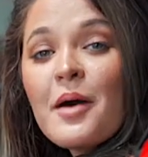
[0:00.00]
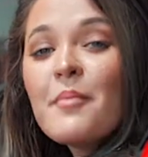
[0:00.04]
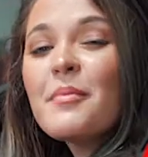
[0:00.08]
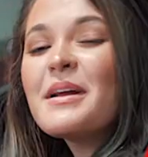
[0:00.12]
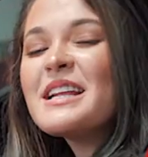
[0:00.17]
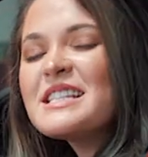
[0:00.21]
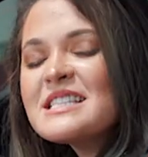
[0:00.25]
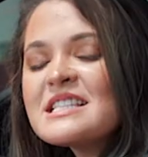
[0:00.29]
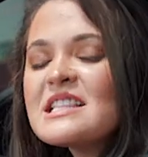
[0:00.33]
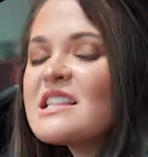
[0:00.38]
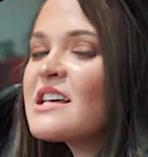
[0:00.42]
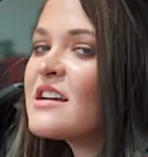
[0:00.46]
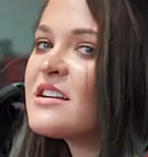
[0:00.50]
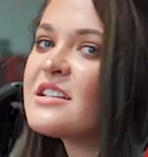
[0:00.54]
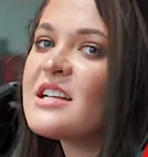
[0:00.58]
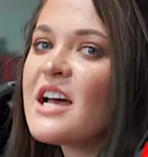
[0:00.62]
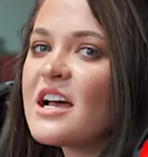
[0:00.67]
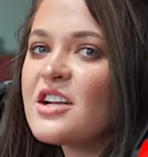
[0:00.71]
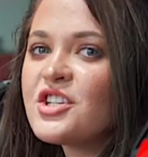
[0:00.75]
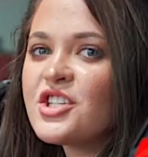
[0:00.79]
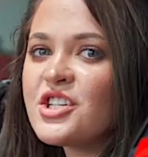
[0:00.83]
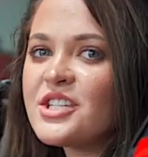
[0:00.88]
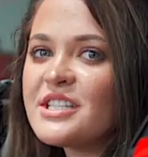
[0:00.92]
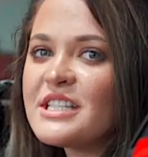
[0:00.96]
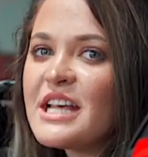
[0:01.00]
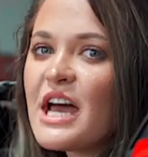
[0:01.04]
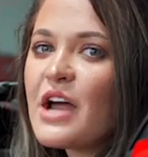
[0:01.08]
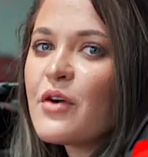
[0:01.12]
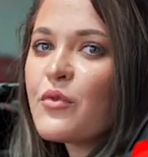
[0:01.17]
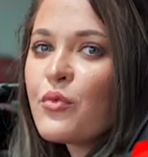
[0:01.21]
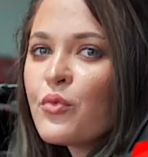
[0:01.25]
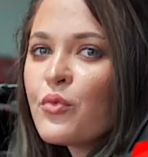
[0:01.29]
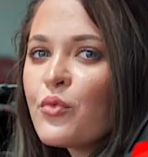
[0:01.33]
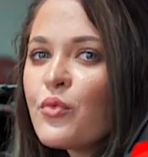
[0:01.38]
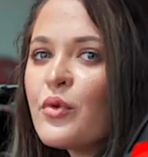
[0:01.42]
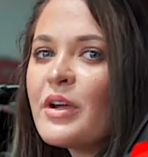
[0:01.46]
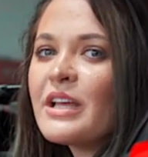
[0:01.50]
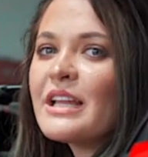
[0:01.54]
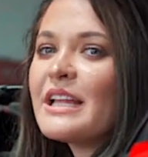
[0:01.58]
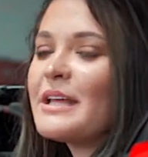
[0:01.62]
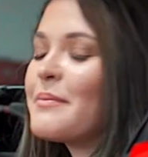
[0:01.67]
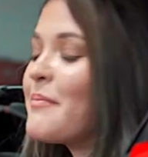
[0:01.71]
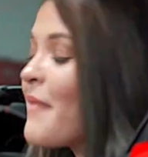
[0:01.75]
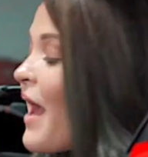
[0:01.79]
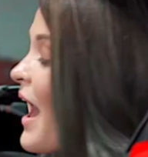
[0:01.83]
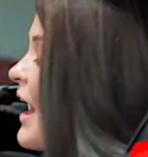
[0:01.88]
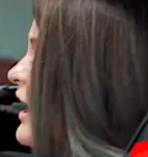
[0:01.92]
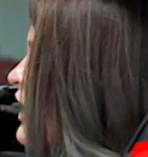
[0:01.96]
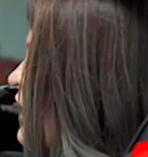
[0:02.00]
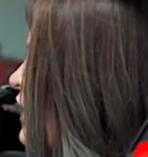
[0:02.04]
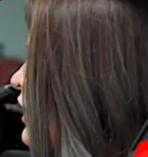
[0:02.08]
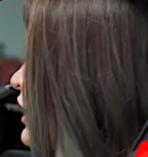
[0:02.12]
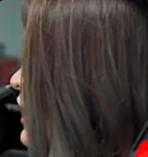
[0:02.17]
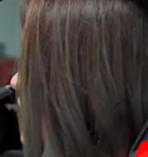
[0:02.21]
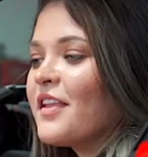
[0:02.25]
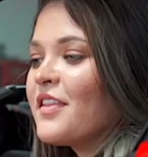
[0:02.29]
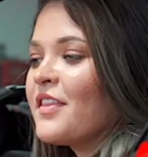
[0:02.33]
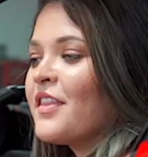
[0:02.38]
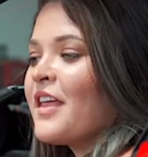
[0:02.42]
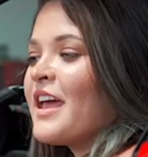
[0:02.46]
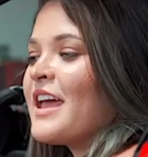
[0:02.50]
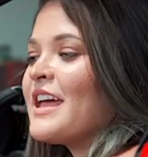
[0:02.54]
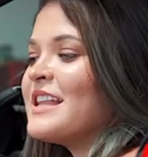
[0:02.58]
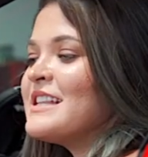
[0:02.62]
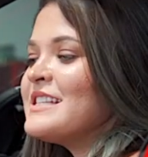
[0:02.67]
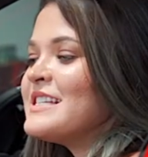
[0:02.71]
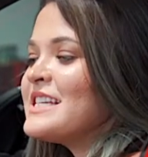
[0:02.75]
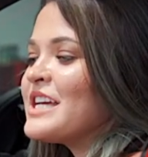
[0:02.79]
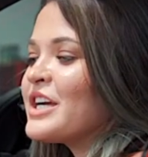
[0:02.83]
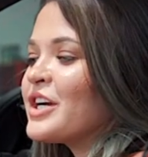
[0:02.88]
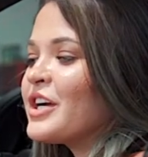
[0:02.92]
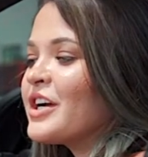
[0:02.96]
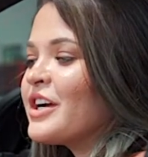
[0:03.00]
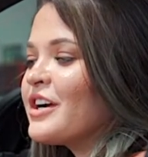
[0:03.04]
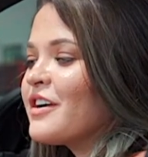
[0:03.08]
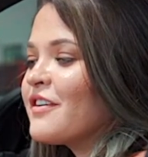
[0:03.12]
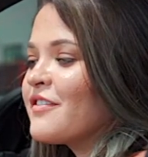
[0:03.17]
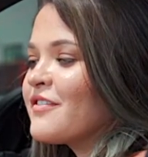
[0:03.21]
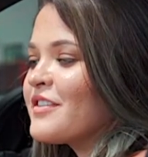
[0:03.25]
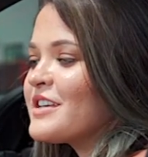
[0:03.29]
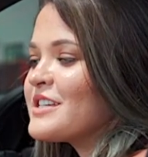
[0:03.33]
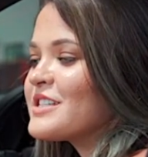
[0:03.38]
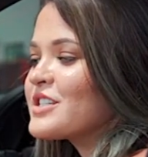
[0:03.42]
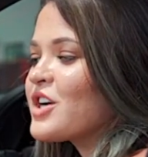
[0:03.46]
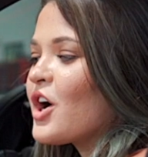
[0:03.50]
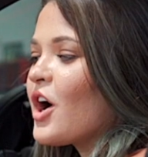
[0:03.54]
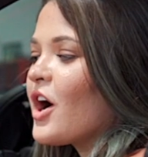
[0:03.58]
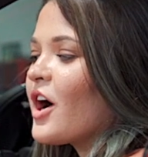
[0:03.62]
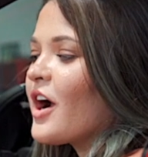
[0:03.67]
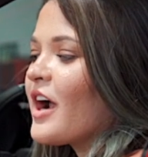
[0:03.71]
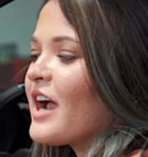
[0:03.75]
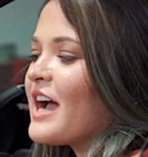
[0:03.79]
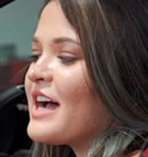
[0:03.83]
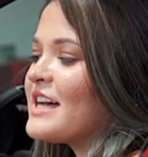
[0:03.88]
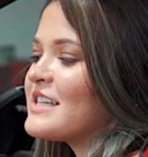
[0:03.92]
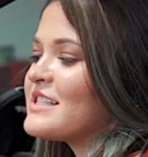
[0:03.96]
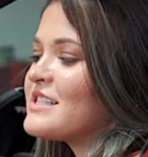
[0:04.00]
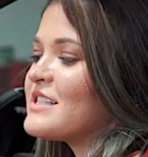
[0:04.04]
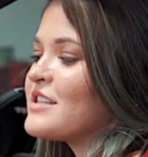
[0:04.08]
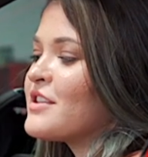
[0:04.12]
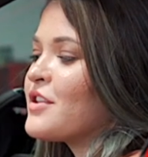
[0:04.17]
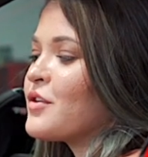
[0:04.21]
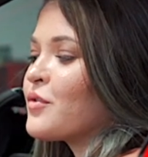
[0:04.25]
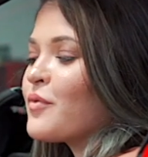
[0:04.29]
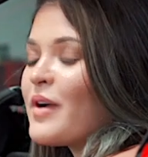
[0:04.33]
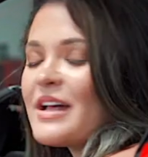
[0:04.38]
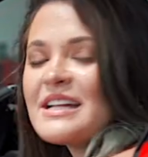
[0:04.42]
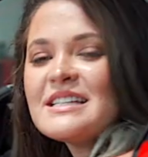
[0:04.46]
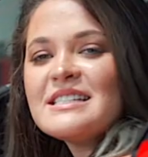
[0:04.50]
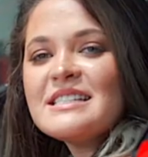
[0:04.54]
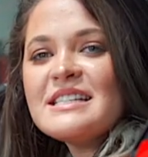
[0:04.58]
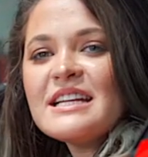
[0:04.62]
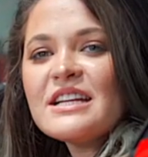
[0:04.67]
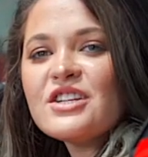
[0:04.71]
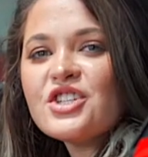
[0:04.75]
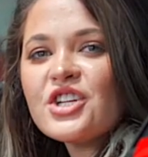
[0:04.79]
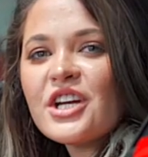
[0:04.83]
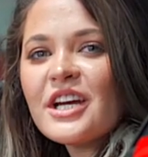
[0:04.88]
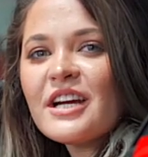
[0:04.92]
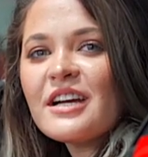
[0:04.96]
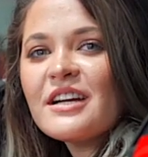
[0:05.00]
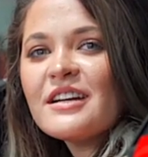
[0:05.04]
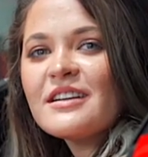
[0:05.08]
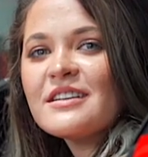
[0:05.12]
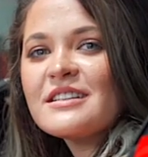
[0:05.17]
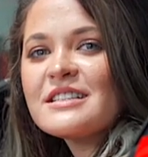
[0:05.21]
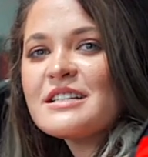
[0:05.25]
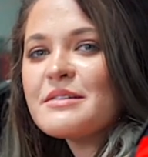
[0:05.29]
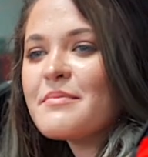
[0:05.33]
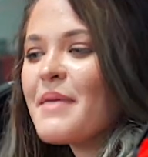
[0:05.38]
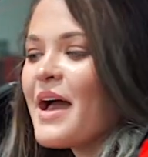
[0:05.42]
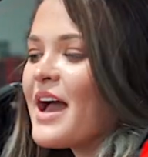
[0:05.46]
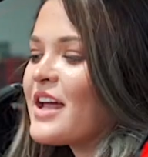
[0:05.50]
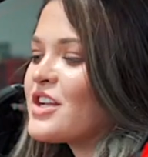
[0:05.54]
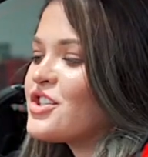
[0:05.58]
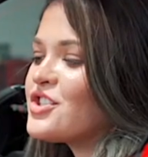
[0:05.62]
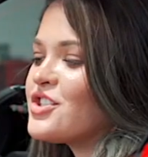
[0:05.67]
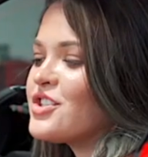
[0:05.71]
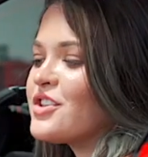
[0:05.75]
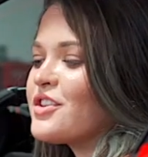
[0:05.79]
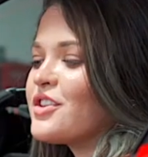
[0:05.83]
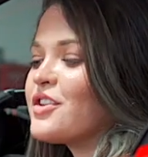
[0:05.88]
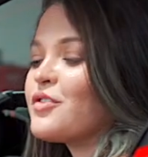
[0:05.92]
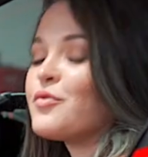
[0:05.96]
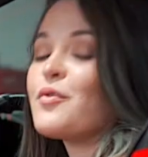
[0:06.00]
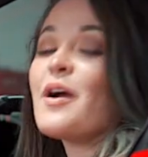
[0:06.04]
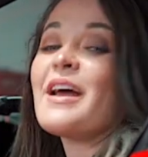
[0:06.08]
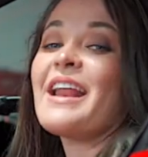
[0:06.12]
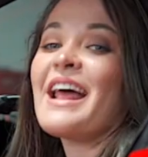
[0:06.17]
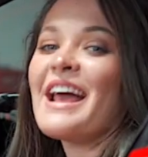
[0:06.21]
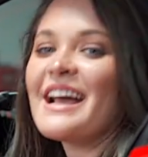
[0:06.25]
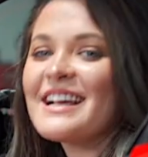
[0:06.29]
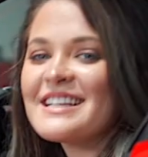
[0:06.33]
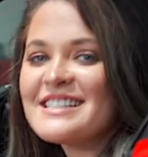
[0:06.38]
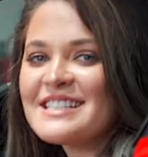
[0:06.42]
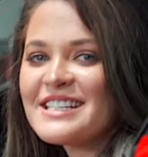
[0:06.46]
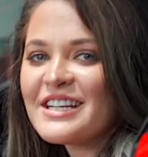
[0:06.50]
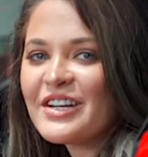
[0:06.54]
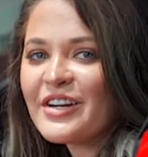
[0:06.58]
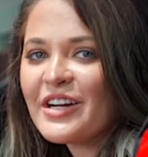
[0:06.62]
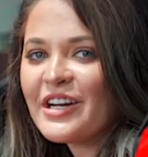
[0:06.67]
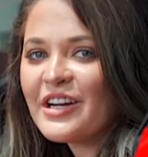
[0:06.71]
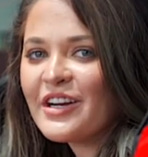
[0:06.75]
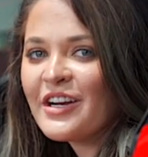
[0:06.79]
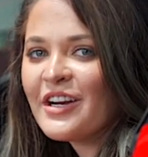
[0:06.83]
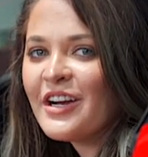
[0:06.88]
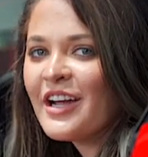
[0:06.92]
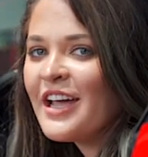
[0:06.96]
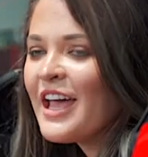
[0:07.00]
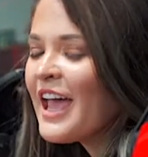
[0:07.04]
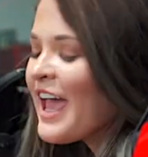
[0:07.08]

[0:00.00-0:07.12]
But it's the little touches that really matter. The interior of this car has the red stitching to match the red exterior.